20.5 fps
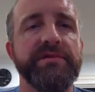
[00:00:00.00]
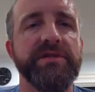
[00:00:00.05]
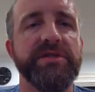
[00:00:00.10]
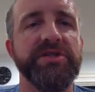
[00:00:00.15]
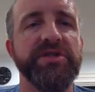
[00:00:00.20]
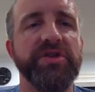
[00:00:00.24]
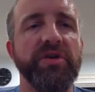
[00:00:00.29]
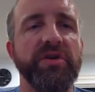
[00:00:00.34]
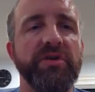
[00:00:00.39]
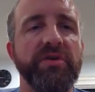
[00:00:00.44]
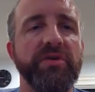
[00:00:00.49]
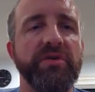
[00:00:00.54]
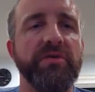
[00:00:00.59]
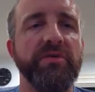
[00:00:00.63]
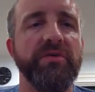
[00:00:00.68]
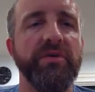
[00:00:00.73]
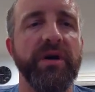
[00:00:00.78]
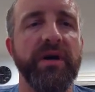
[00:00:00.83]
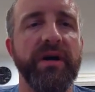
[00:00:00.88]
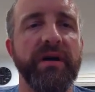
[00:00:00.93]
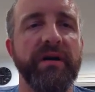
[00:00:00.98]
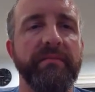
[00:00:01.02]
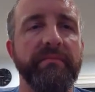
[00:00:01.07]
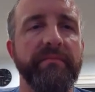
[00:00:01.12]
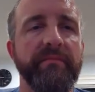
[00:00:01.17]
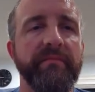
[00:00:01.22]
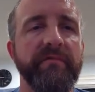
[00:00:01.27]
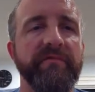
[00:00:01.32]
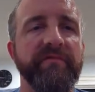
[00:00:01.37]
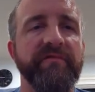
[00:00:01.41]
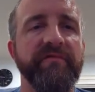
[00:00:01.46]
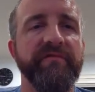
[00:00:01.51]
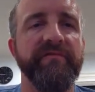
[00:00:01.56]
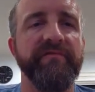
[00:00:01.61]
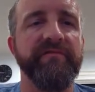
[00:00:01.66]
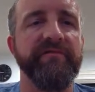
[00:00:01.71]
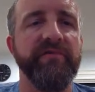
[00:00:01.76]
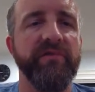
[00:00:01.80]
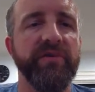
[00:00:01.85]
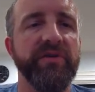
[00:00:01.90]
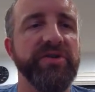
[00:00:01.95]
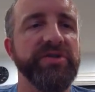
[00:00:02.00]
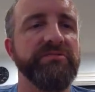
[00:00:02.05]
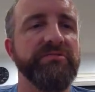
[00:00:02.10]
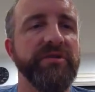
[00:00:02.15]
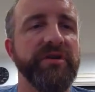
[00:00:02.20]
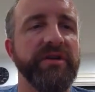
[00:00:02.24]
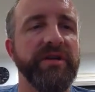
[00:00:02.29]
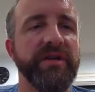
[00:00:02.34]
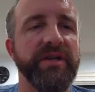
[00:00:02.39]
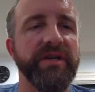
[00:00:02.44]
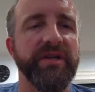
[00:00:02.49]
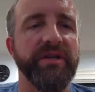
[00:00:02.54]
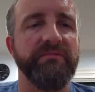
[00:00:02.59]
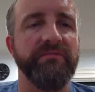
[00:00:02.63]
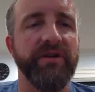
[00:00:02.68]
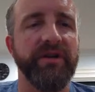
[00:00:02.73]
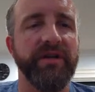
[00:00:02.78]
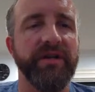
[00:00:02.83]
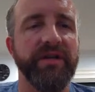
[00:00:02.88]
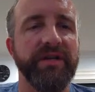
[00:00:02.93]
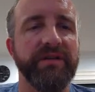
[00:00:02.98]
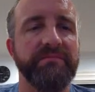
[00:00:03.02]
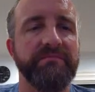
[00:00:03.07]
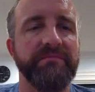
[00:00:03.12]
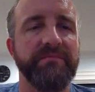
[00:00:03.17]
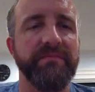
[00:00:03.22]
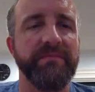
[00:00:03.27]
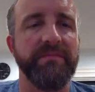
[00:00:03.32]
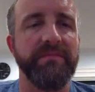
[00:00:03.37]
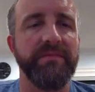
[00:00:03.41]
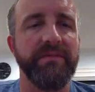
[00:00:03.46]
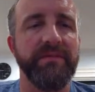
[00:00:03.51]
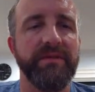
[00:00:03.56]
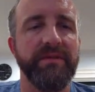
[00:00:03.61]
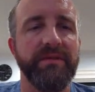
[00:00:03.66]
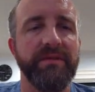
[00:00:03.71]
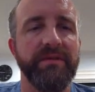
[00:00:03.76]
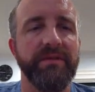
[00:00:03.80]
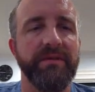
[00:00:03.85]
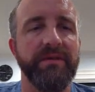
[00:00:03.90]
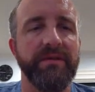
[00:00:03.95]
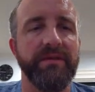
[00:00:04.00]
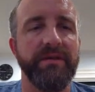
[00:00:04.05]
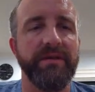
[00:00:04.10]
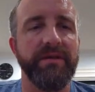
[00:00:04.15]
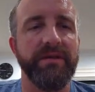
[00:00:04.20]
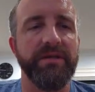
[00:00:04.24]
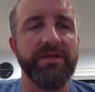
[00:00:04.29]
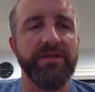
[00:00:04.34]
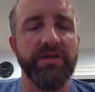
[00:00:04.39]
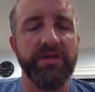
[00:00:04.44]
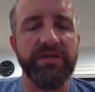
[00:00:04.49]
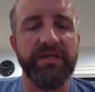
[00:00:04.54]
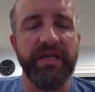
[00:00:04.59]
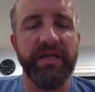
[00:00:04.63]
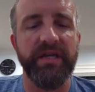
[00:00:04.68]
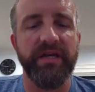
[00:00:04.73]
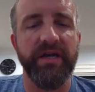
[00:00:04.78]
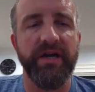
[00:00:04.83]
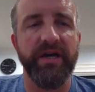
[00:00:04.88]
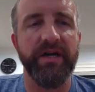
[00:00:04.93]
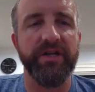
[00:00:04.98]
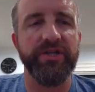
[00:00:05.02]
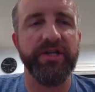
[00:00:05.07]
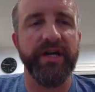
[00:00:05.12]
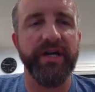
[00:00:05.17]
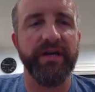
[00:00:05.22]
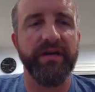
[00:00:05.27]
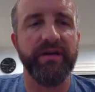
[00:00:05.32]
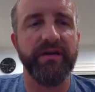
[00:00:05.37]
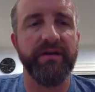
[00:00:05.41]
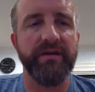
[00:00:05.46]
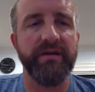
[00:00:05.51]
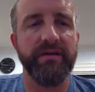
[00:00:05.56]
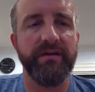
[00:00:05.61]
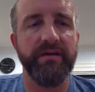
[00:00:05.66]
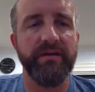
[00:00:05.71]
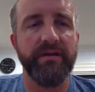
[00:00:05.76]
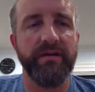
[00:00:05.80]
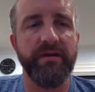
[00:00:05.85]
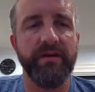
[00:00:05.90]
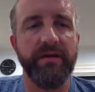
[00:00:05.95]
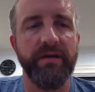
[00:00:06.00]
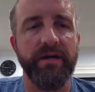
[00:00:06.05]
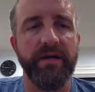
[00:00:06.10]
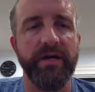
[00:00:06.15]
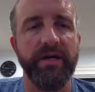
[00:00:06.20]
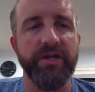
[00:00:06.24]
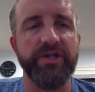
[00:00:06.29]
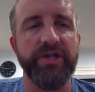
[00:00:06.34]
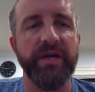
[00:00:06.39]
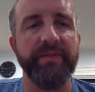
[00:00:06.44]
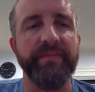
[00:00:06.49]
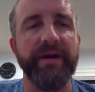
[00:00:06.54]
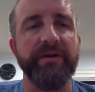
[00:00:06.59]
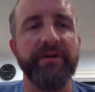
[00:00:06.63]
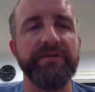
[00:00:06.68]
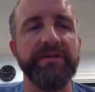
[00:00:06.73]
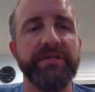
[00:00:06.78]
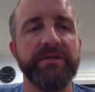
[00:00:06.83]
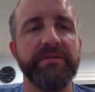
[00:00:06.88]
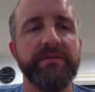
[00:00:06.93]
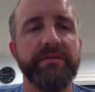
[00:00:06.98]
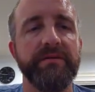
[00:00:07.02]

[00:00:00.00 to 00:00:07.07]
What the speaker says: So first we're gonna so let's say check bounds.